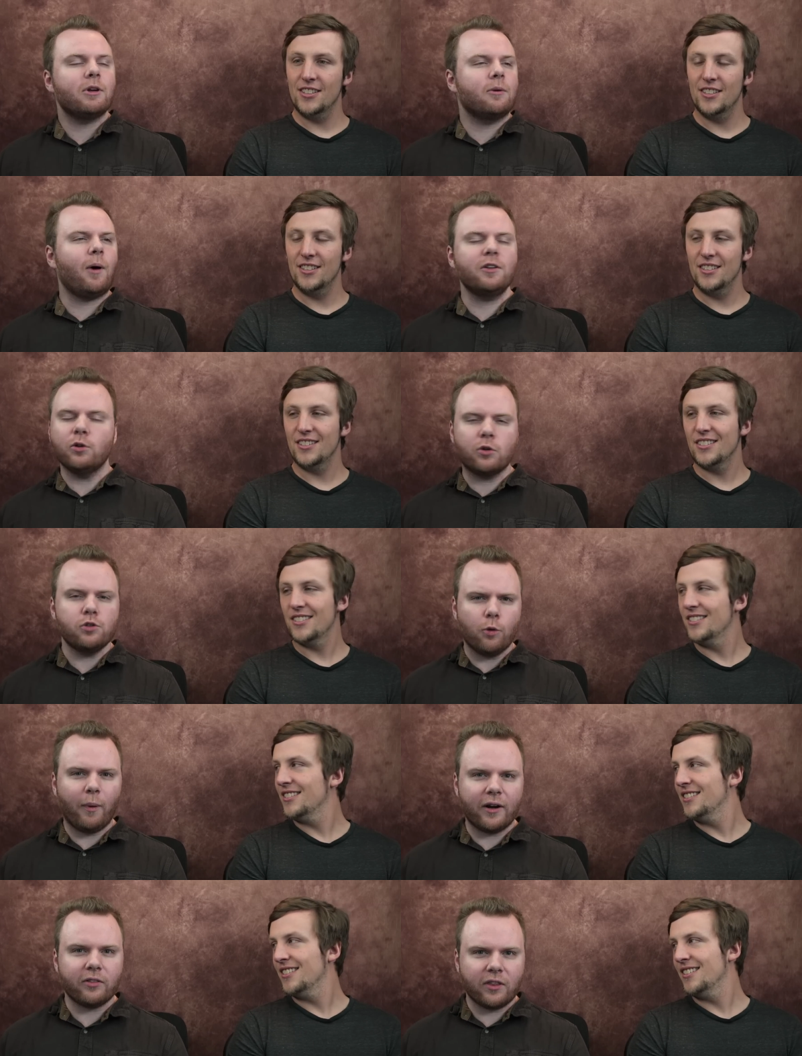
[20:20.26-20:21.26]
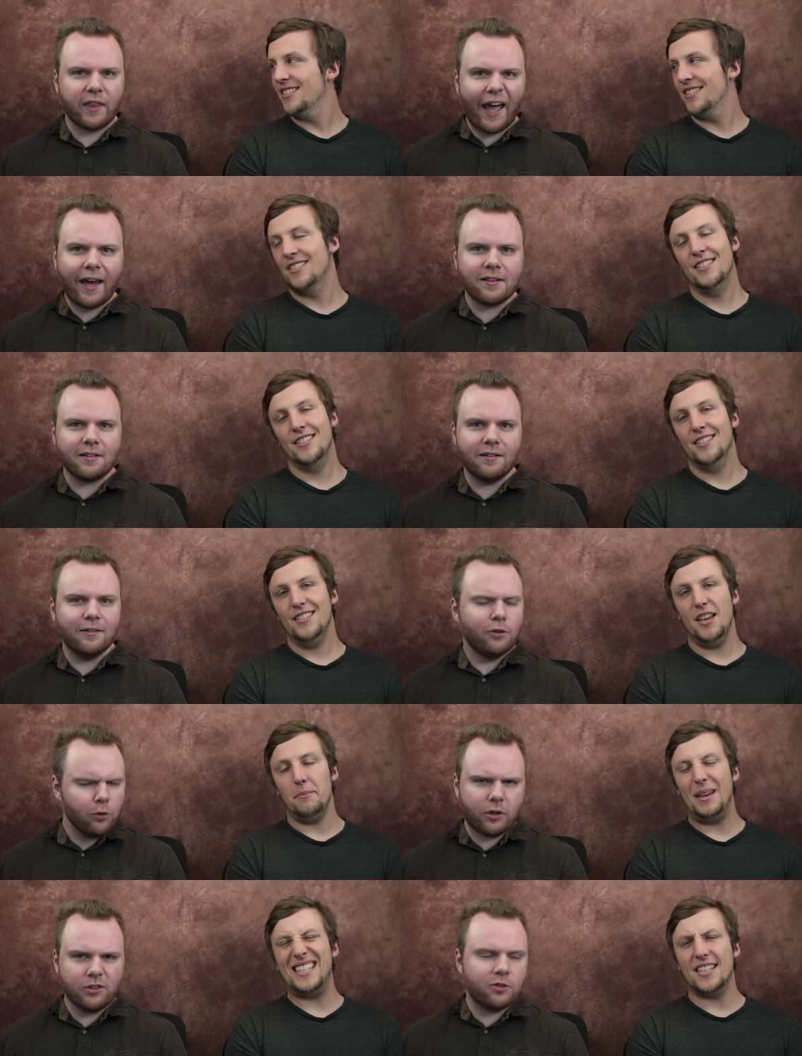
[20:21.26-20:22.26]
Speaker 1: come on, you can do better than that. Yeah,
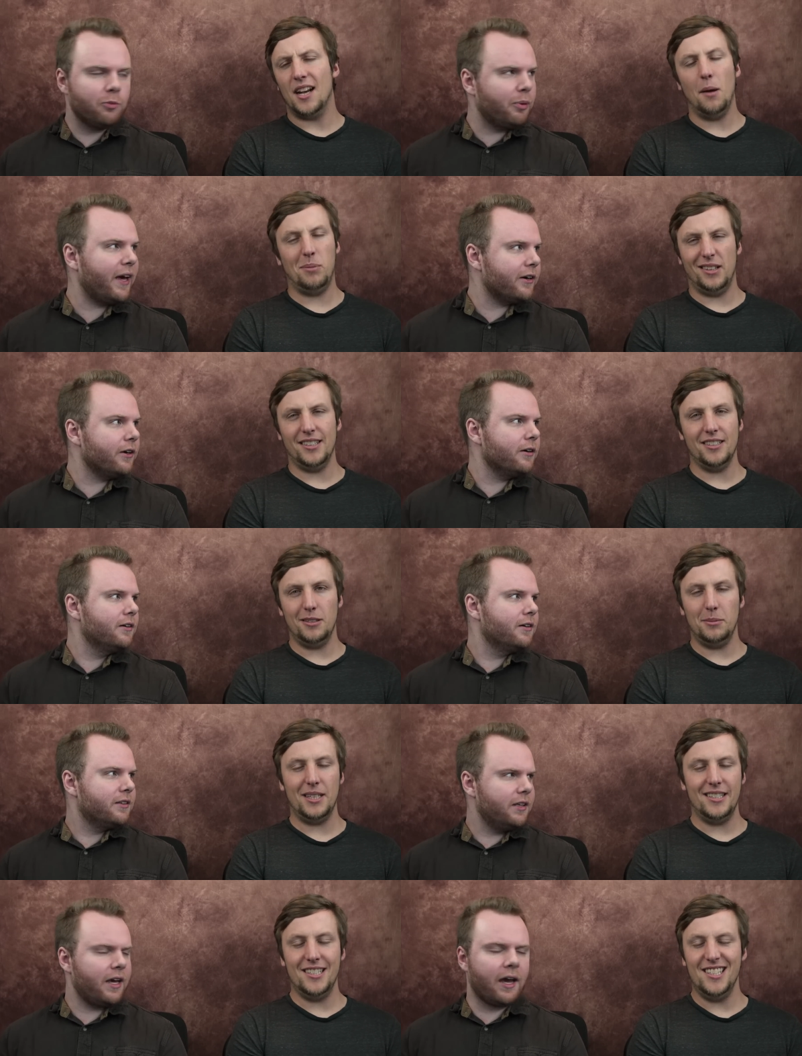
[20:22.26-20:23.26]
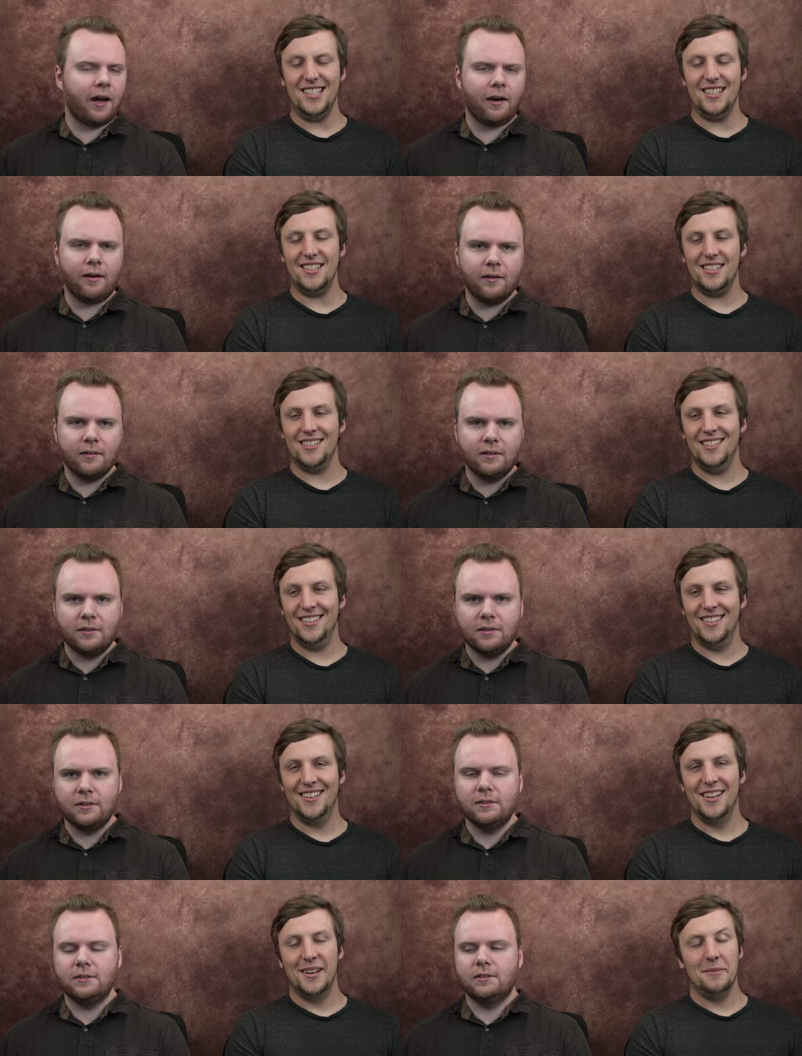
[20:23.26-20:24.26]
you mix can it up better. a little bit. Yeah, please.
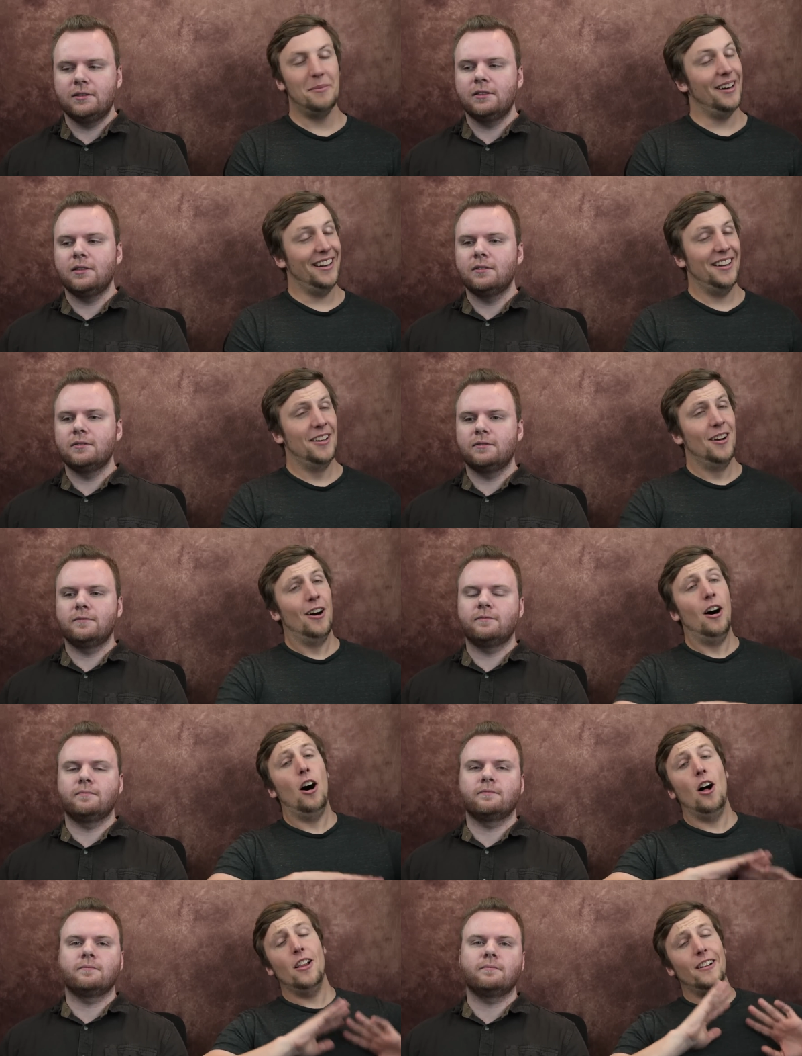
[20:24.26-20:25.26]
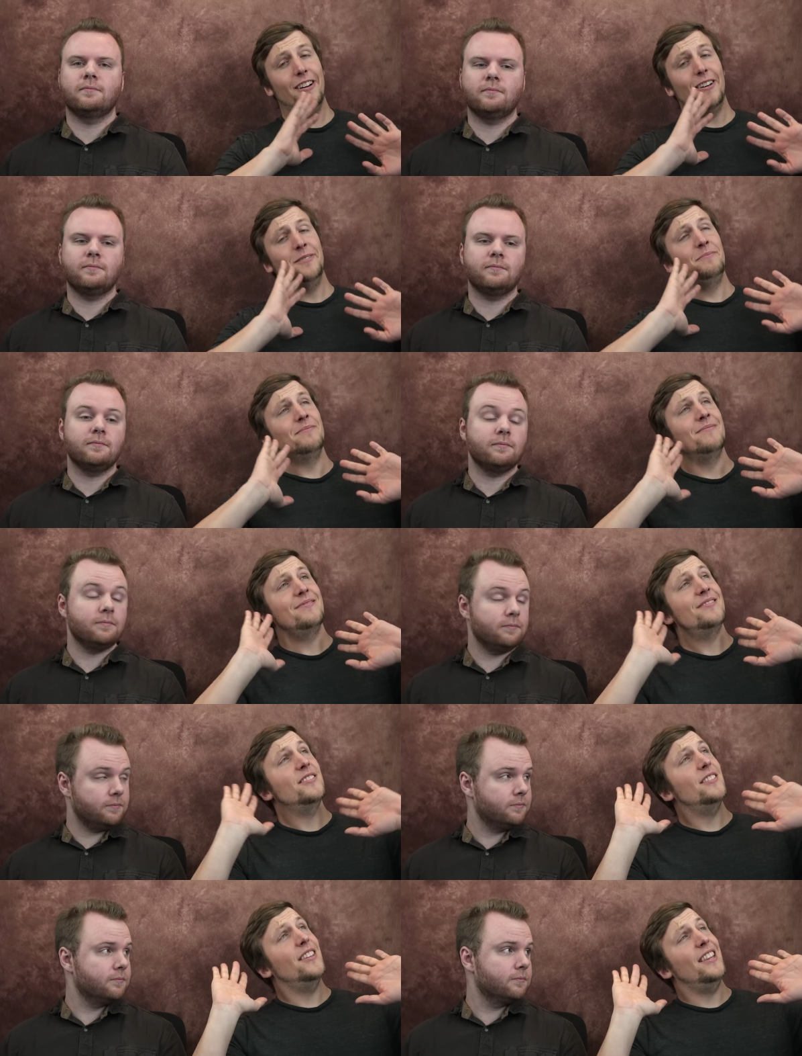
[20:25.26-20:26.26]
Speaker 2: But all in all,
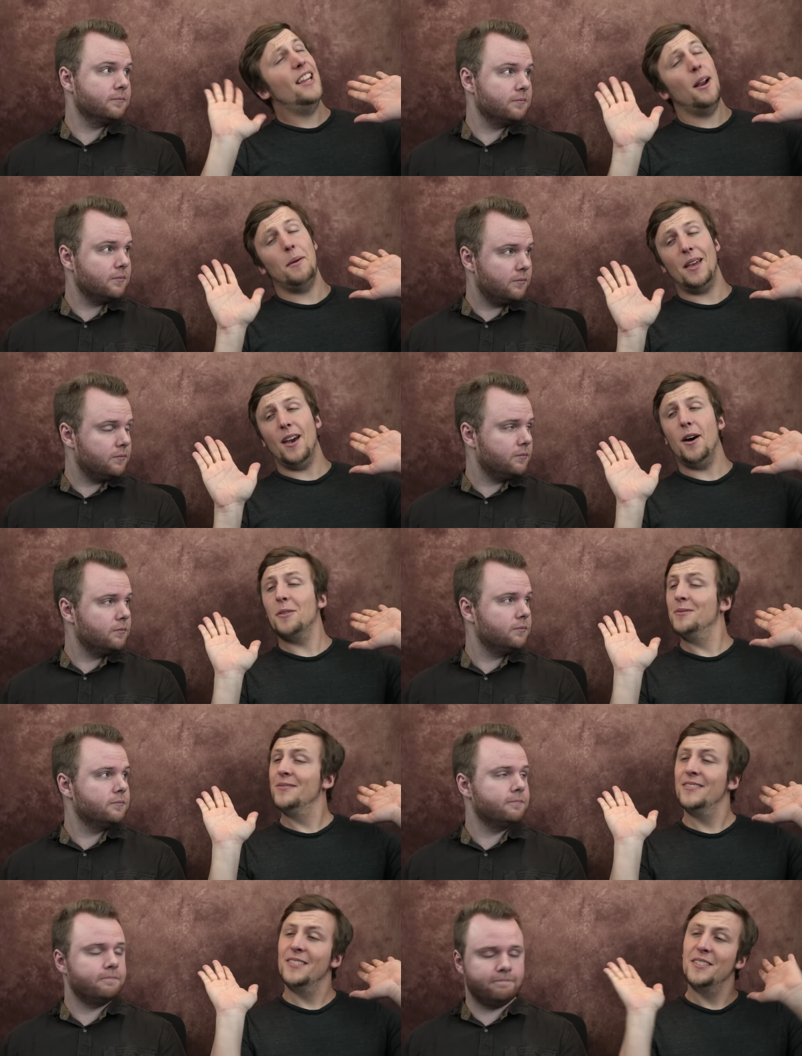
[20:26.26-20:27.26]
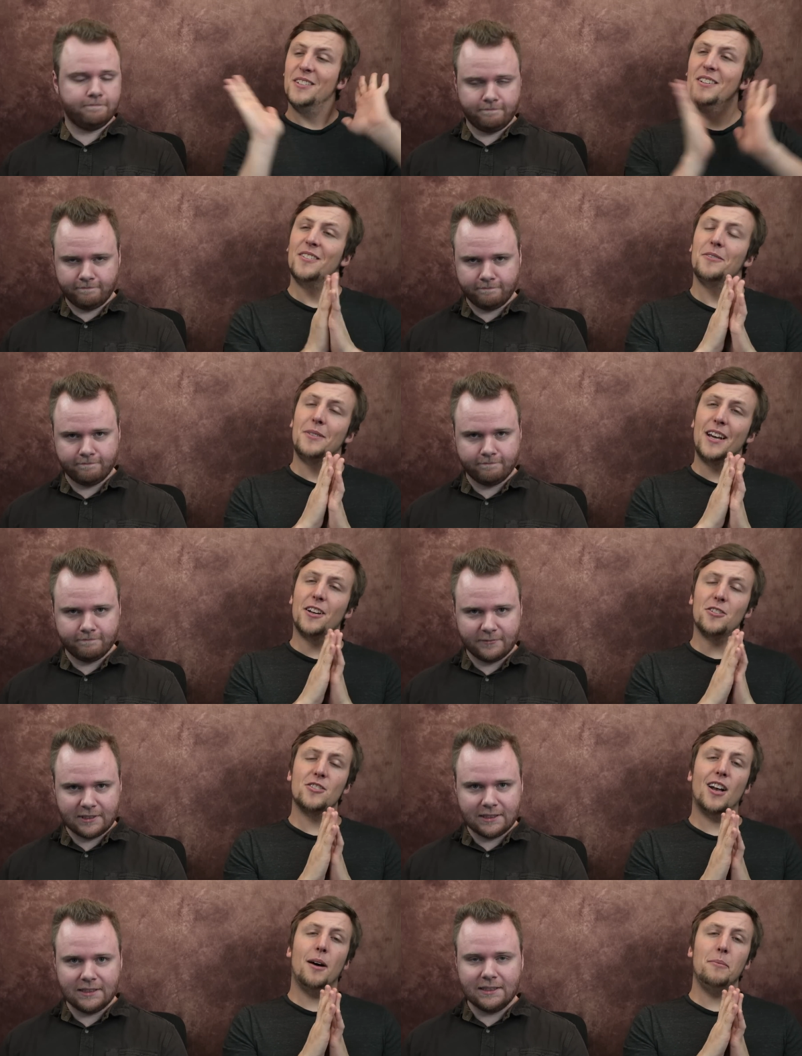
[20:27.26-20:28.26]
there we go. Mm-hmm. We had our
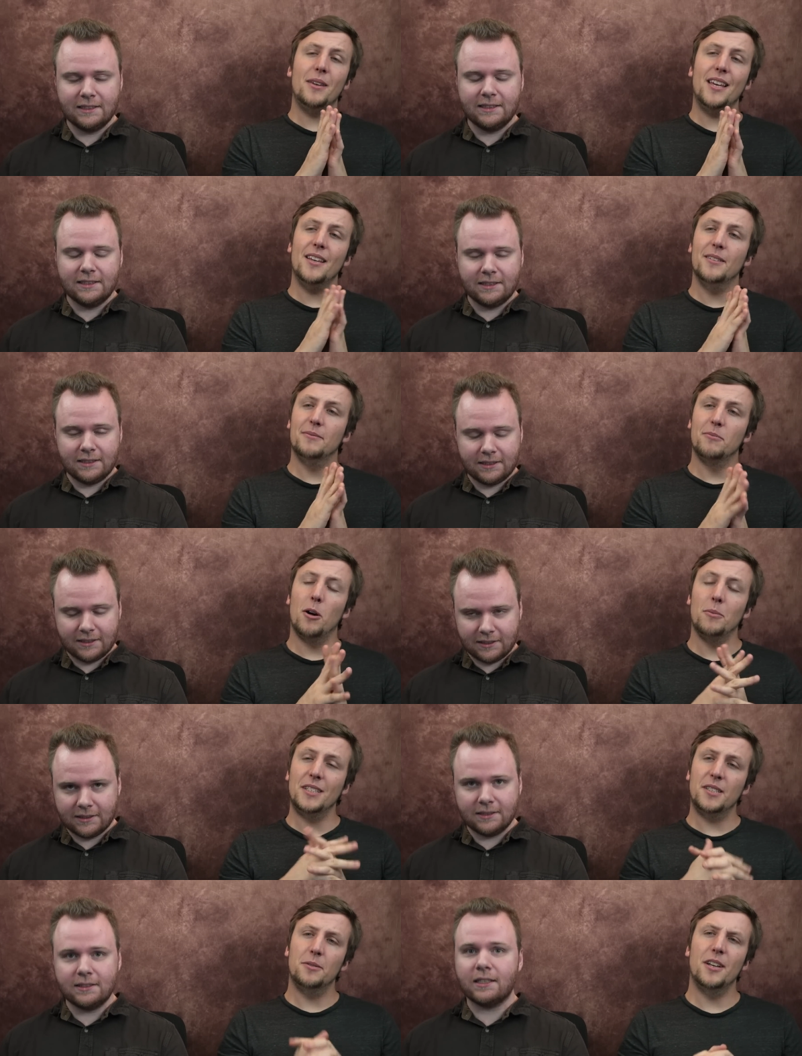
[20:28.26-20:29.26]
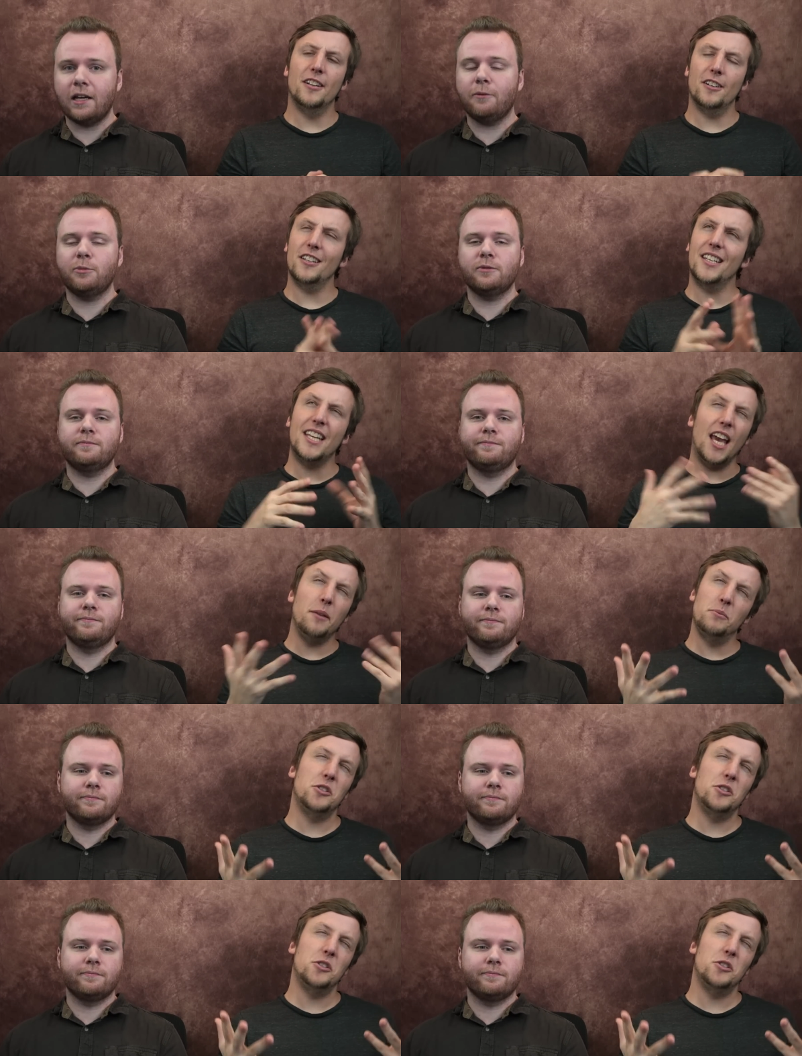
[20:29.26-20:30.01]
zombie moment. We had yep. our game